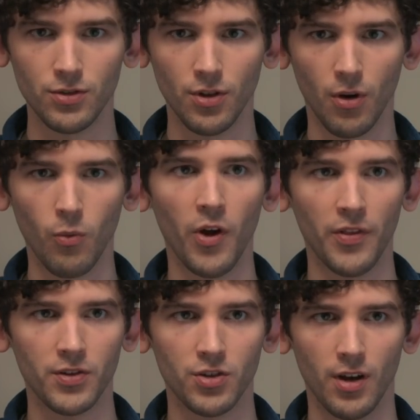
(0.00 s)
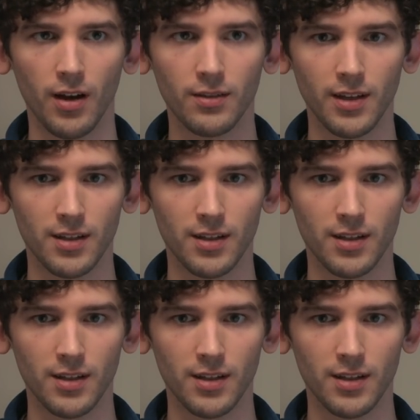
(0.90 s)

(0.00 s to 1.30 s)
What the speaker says: don't want the shot.